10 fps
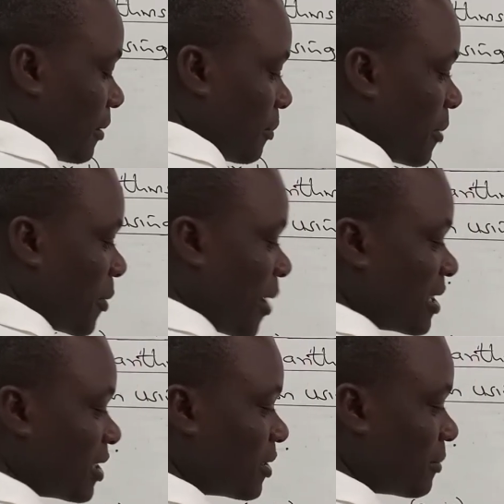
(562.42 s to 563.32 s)
People
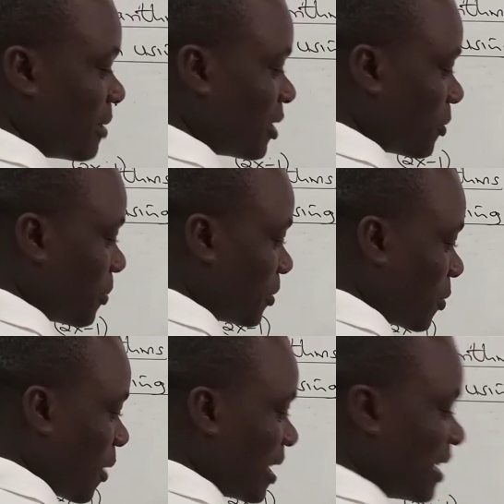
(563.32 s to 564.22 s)
want me to put
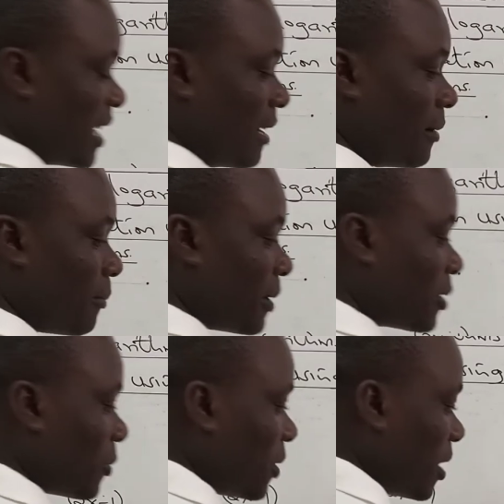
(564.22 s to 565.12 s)
1 here,
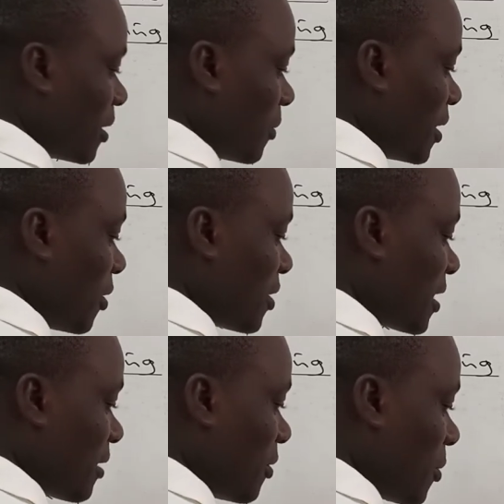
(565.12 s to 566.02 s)
but we don't
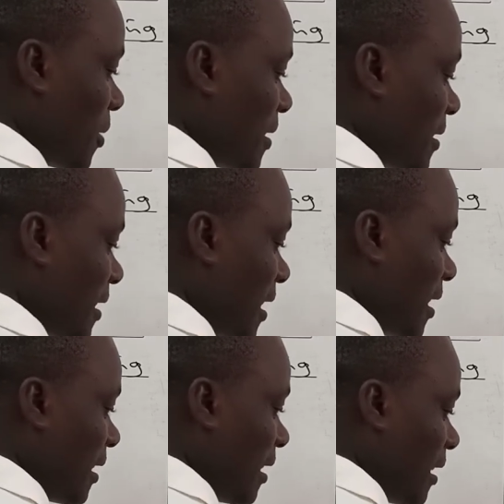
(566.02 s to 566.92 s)
always
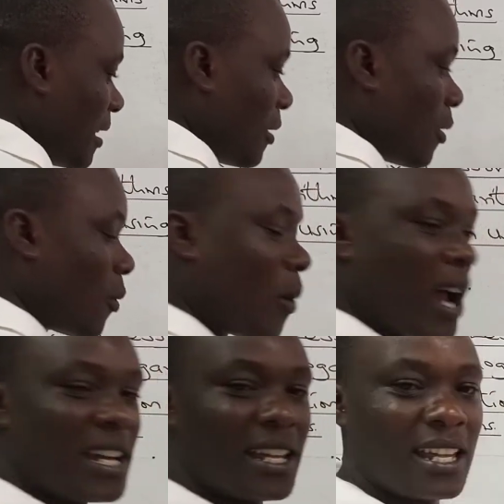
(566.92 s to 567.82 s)
say
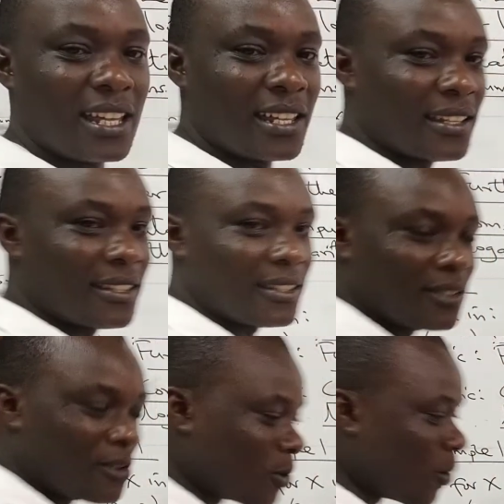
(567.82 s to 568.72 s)
1a
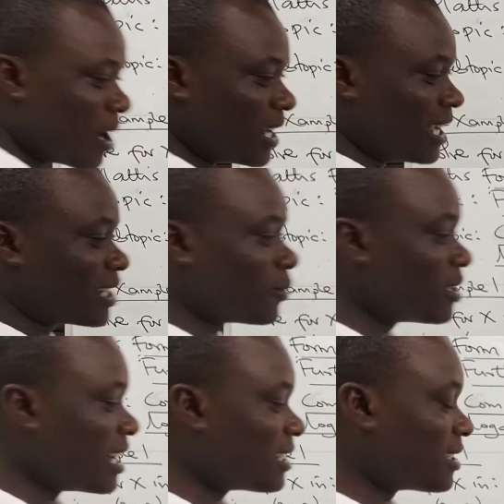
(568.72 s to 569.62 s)
or 1x. We
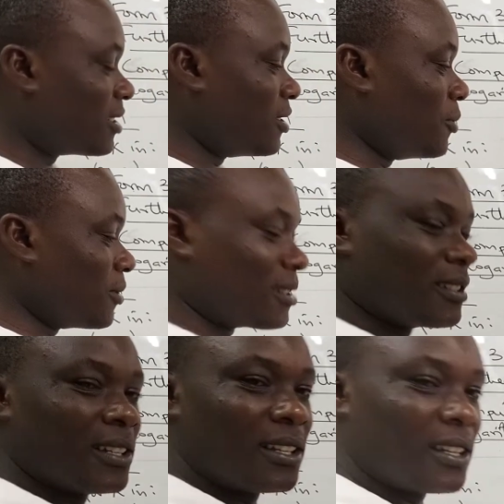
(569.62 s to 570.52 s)
just
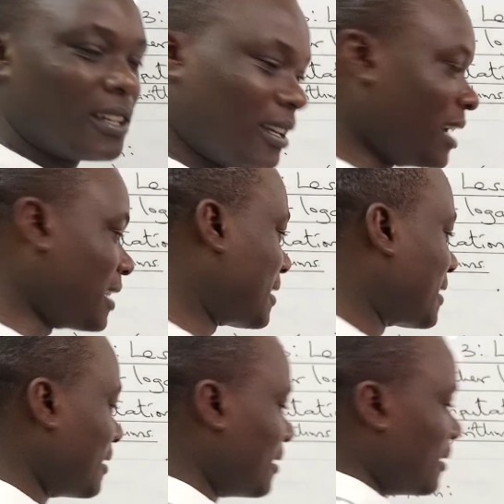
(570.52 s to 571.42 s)
use
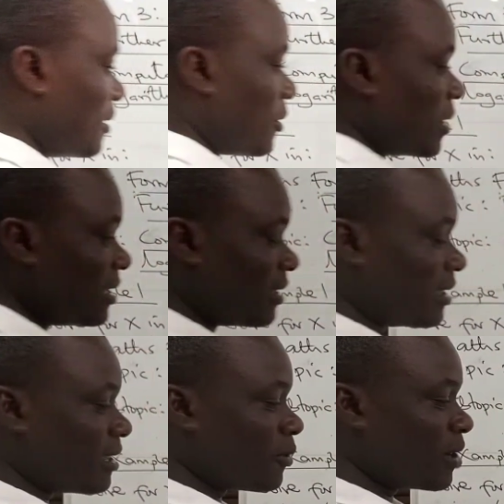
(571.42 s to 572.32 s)
x. When
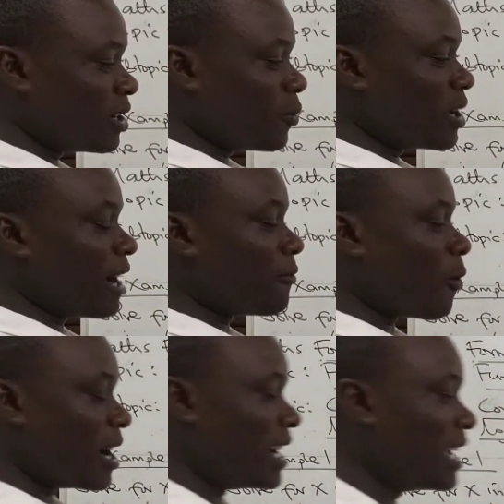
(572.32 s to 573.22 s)
we have
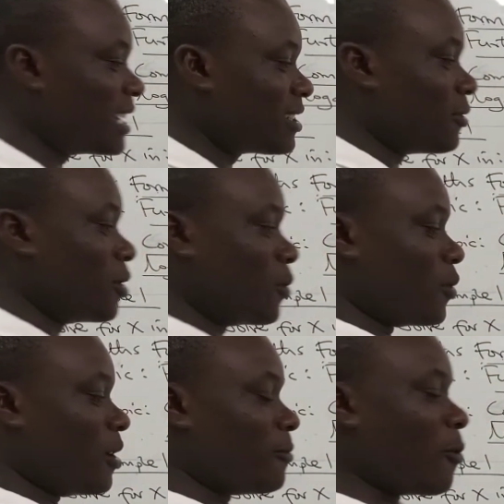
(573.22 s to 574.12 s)
1x or
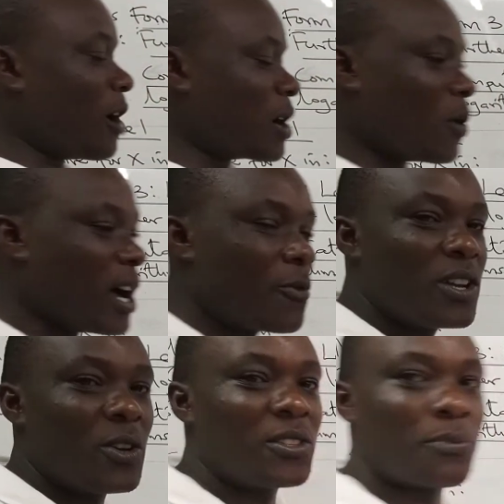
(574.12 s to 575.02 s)
you have 1y, we
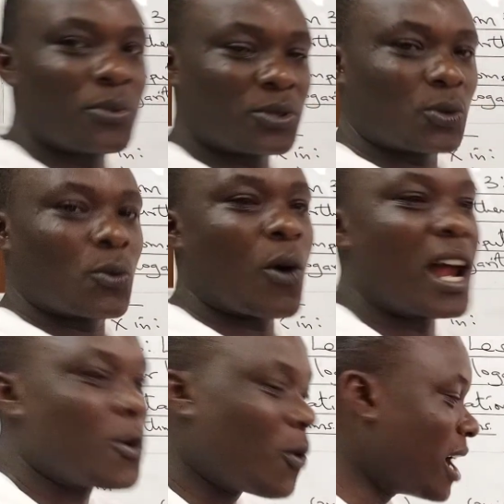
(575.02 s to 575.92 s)
don't put
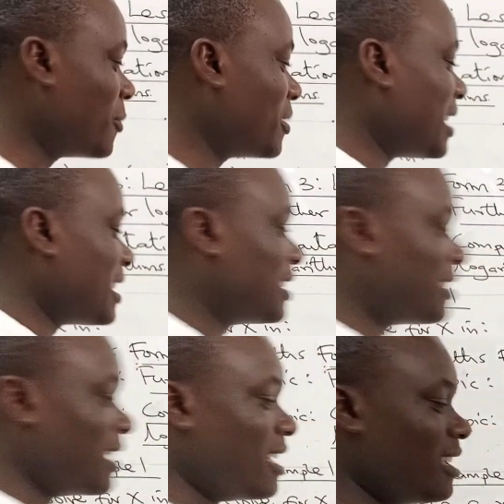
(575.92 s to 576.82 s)
1y. We just
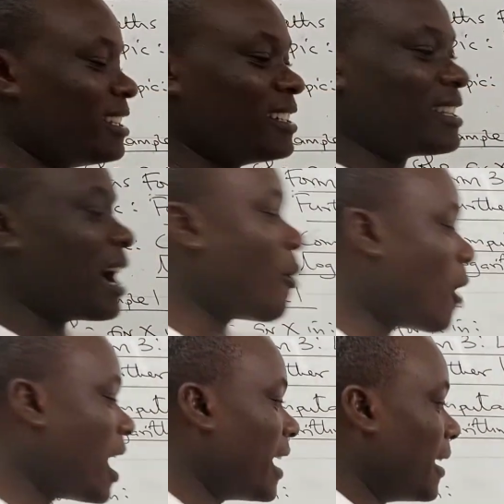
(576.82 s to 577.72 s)
say it is a
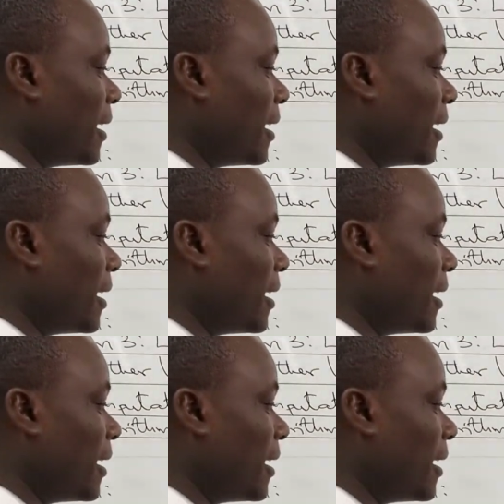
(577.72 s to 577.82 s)
y.